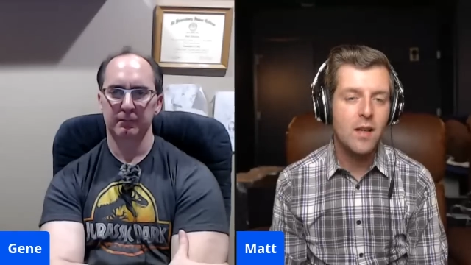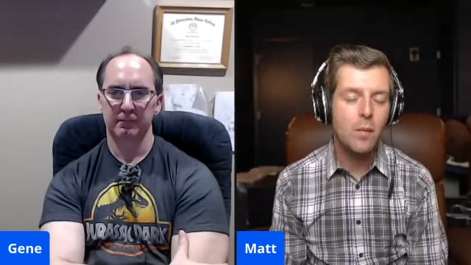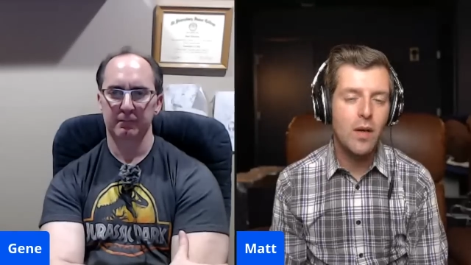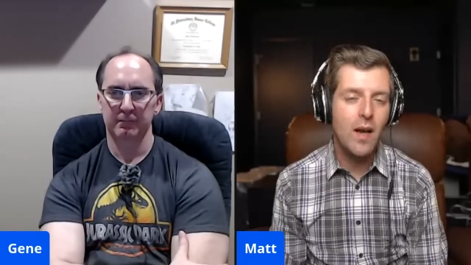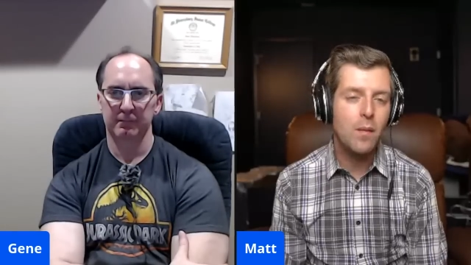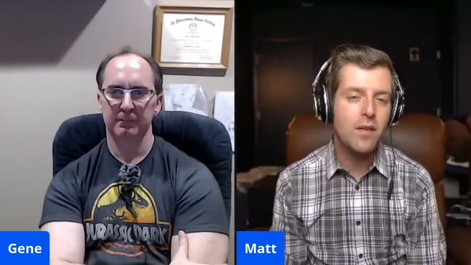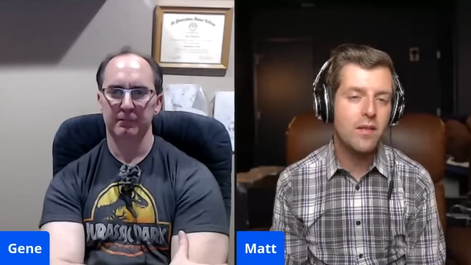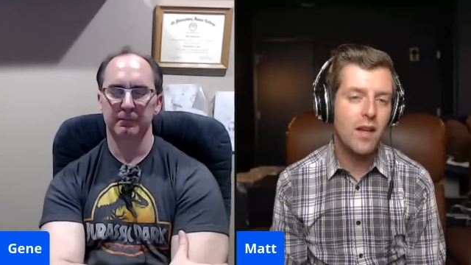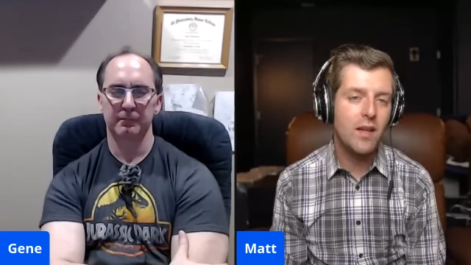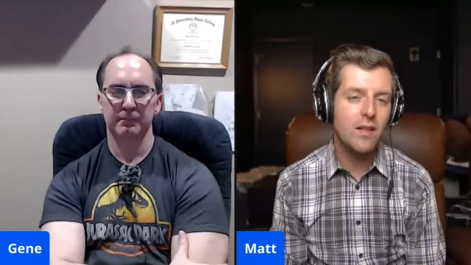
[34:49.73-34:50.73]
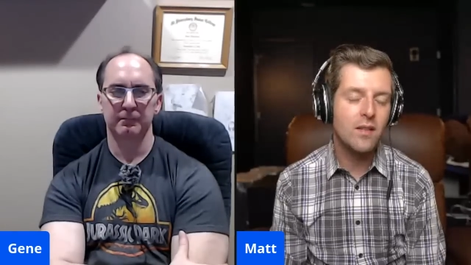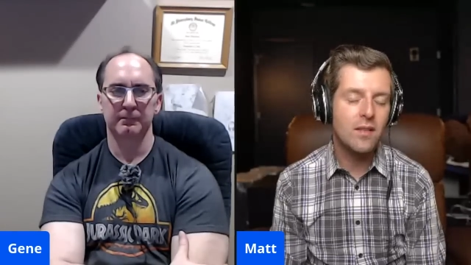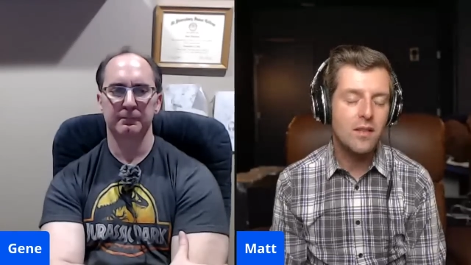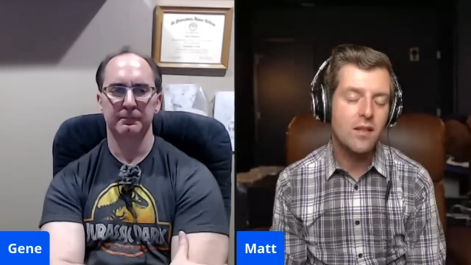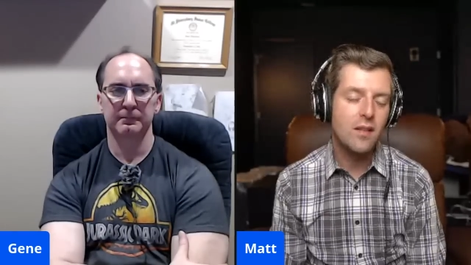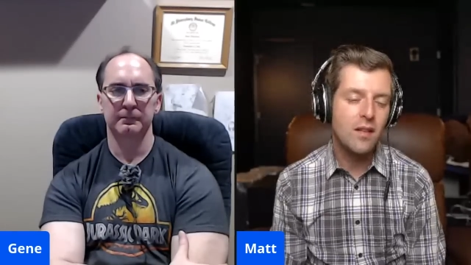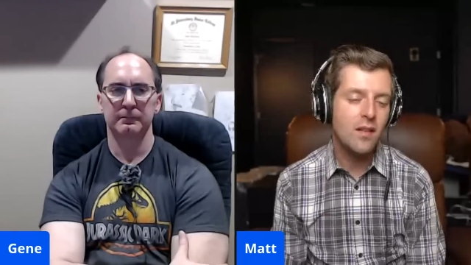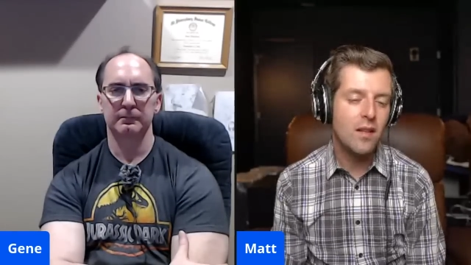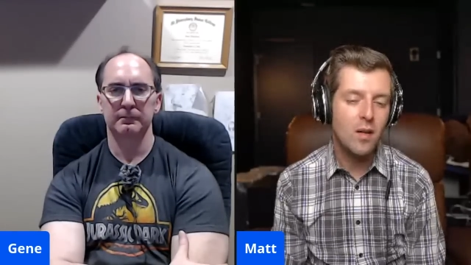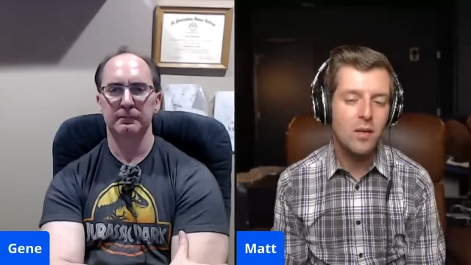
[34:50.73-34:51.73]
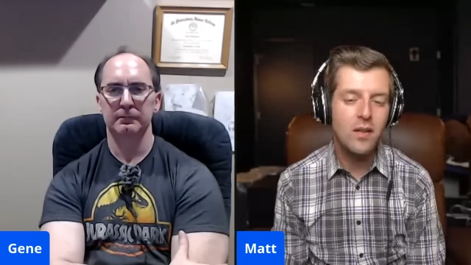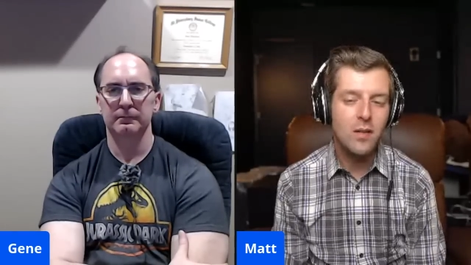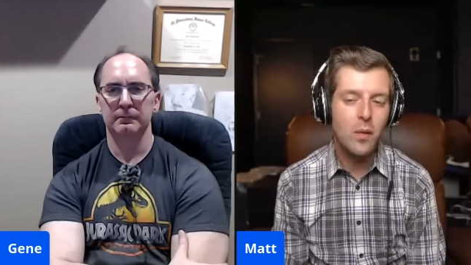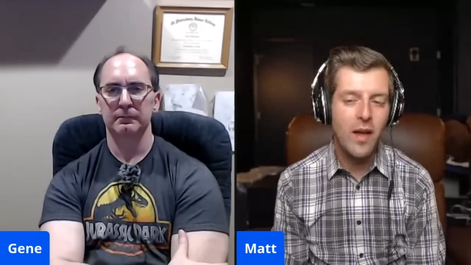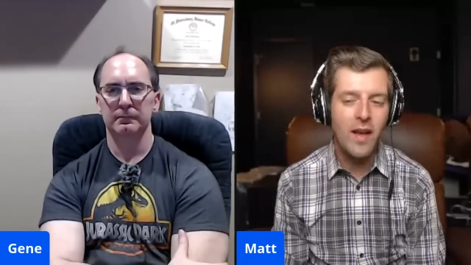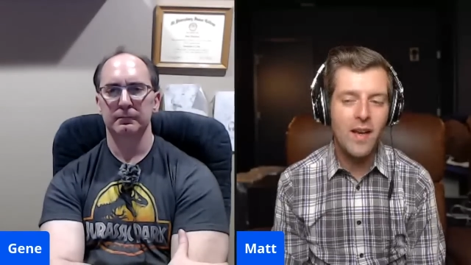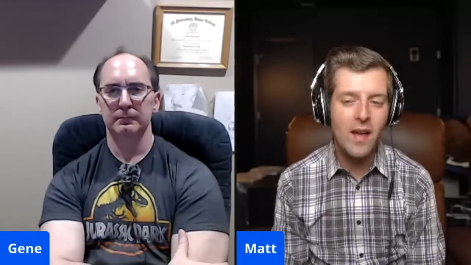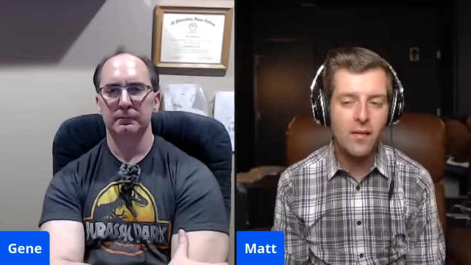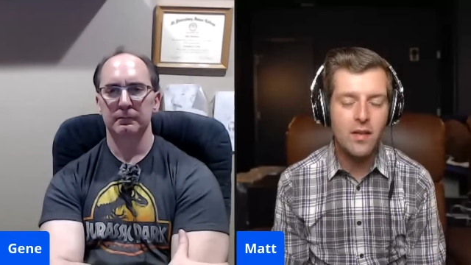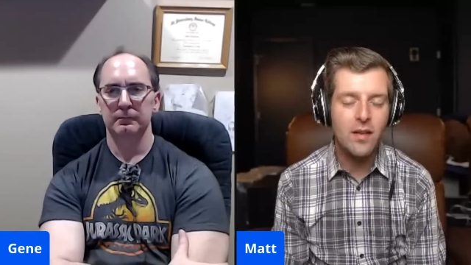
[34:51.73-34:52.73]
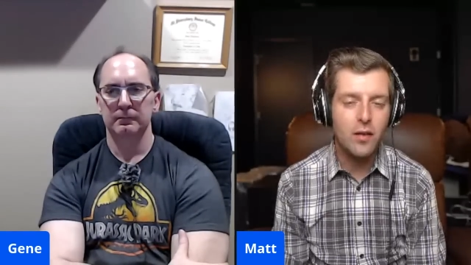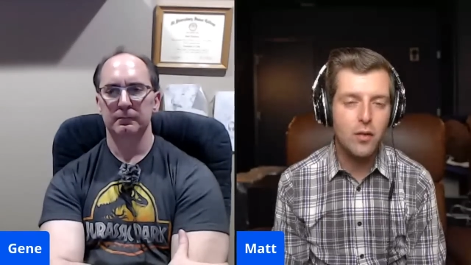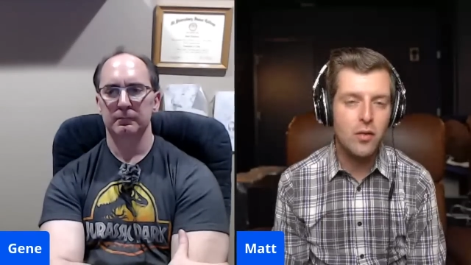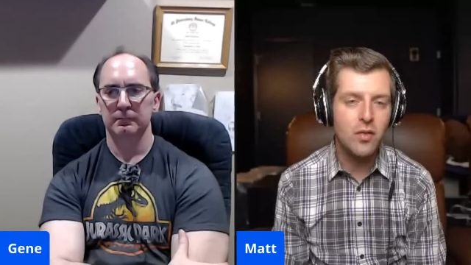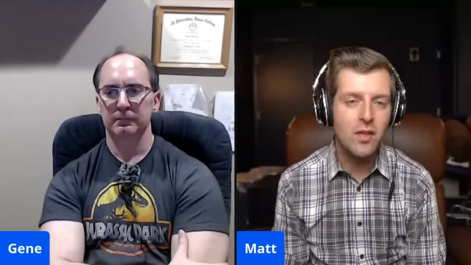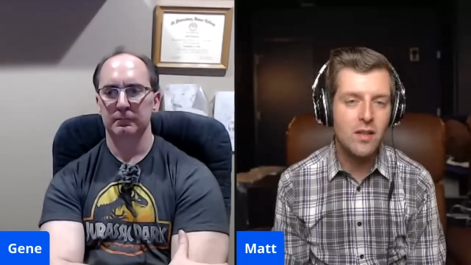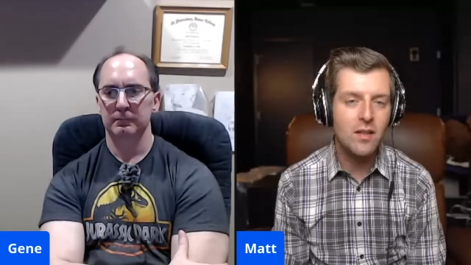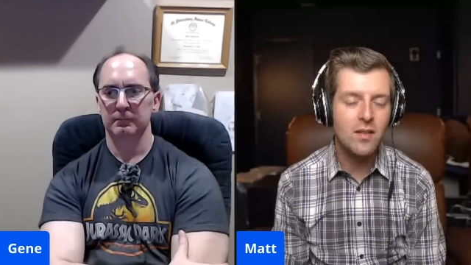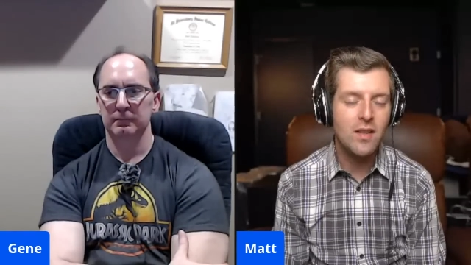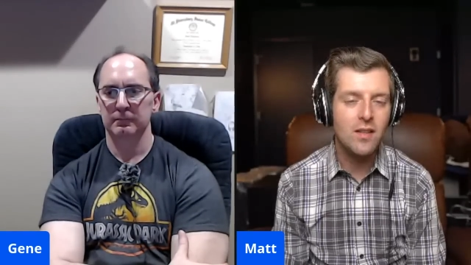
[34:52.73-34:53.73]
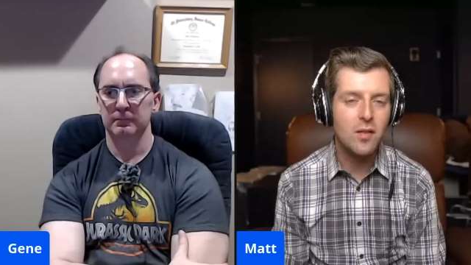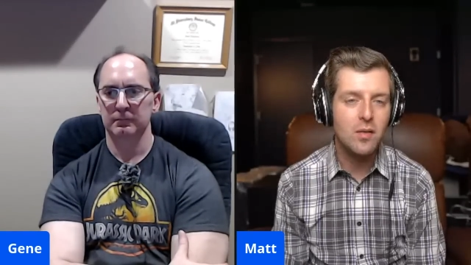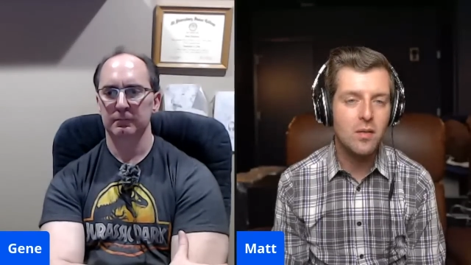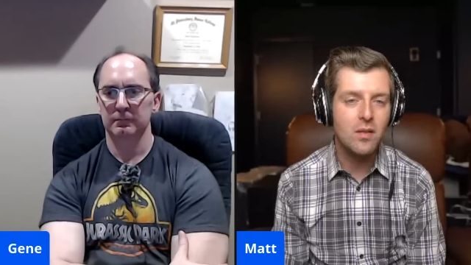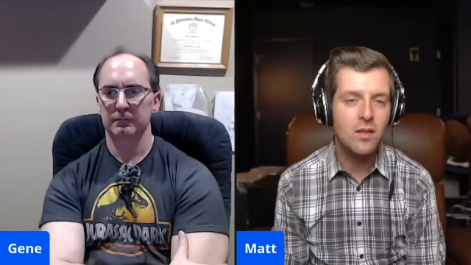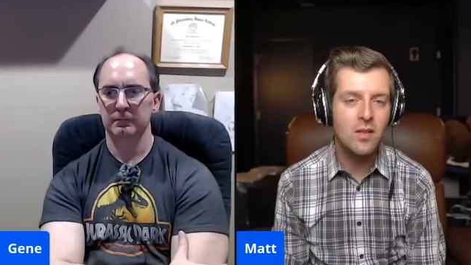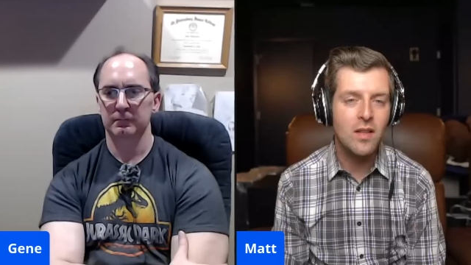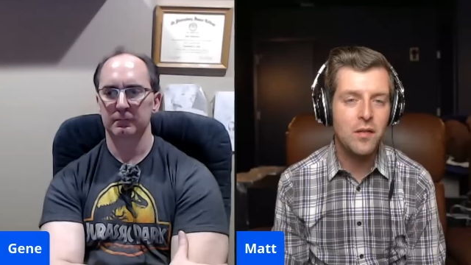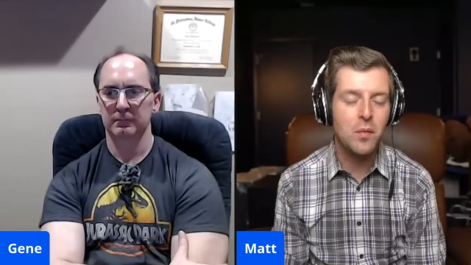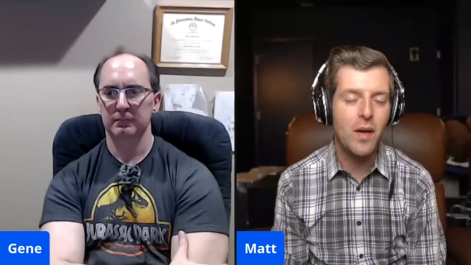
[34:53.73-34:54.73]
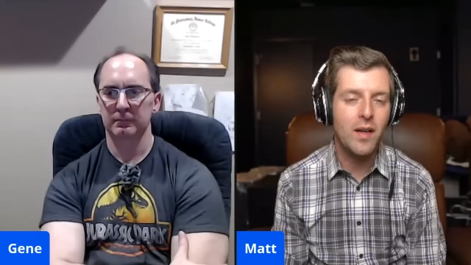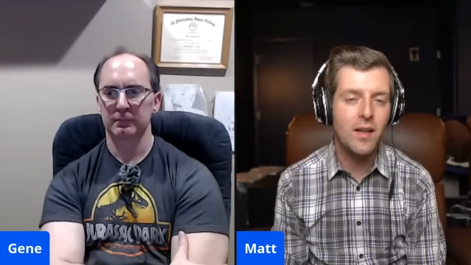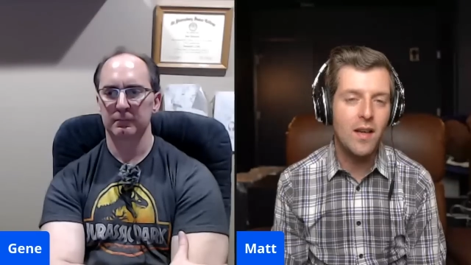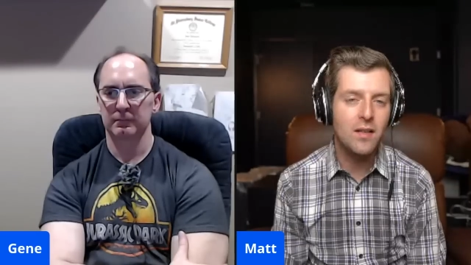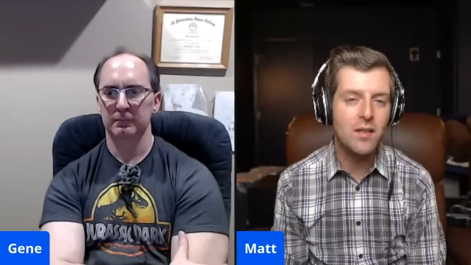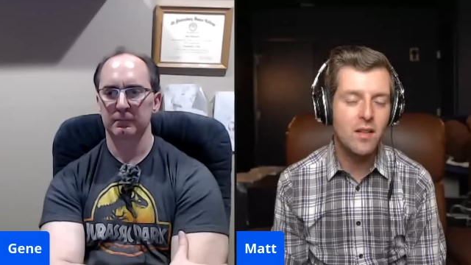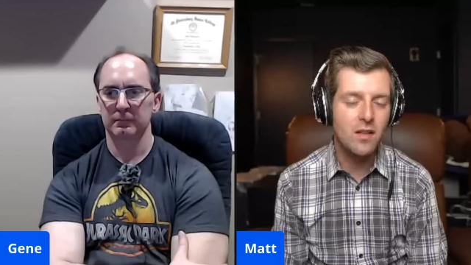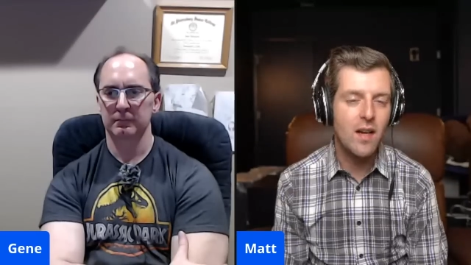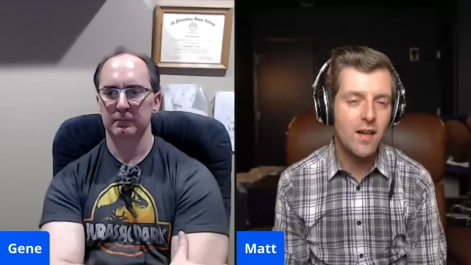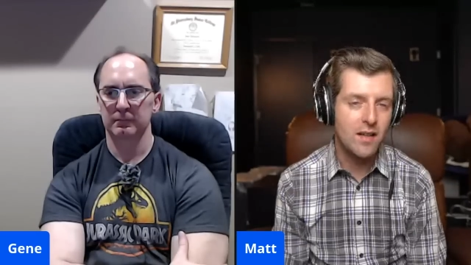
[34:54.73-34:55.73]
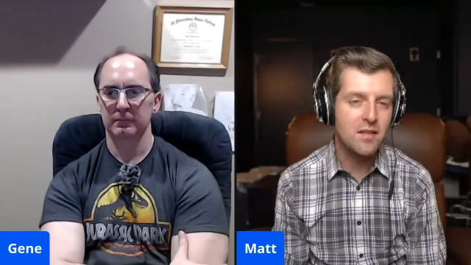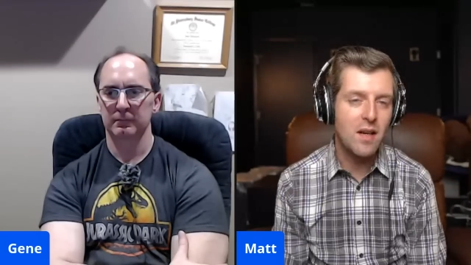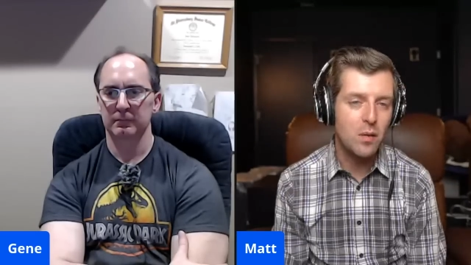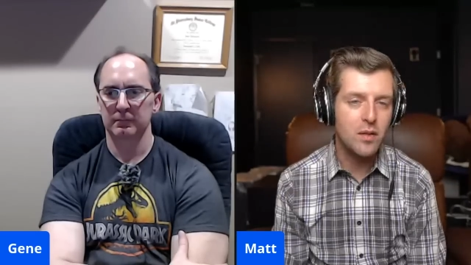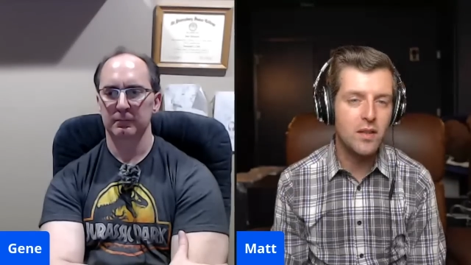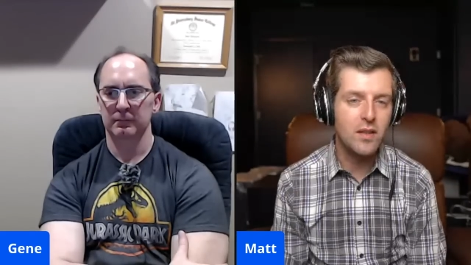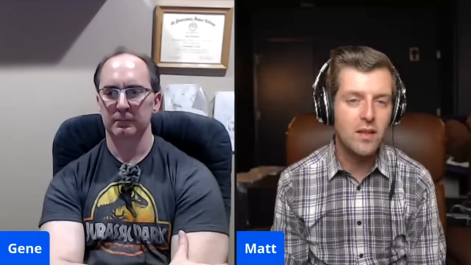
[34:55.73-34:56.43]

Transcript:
Speaker 1: What I would say is, you know, it's okay to have these extra ste- seats. You just have to recognize that they're not going to sound good,